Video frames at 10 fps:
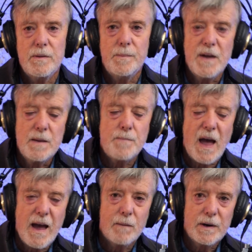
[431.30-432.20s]
Big
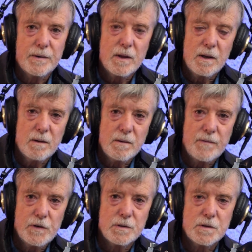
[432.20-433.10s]
Bang. One of the
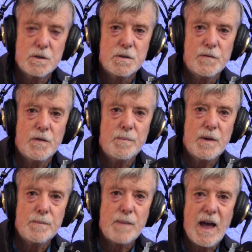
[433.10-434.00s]
evidences for the
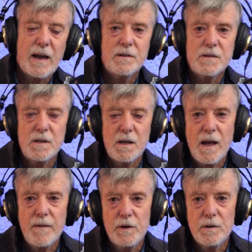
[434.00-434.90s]
Big Bang is the
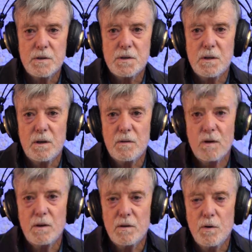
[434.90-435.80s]
evidence that
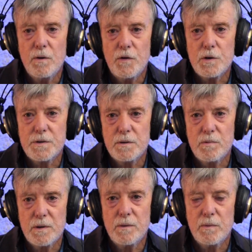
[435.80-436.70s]
the universe
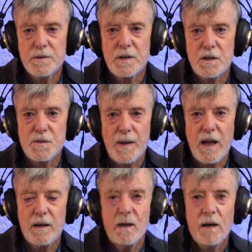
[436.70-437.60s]
was
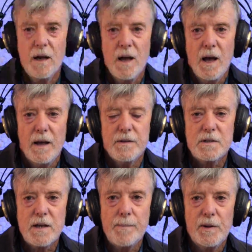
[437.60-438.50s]
expanding. And there's
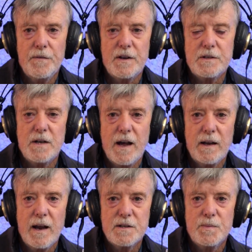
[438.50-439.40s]
a couple of
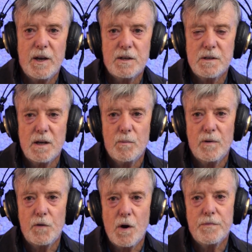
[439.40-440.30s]
fascinating aspects there.
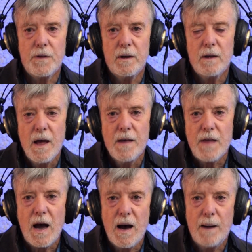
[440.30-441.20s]
We've got the
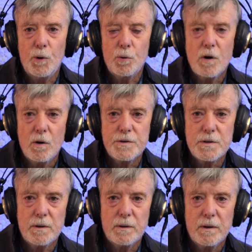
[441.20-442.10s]
Hubble
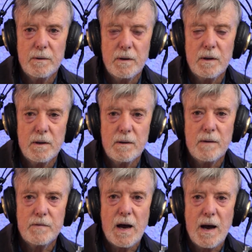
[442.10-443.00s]
constant and
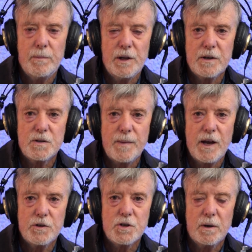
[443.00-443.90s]
the Hubble
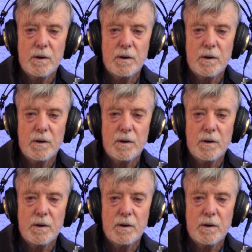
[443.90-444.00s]
expansion.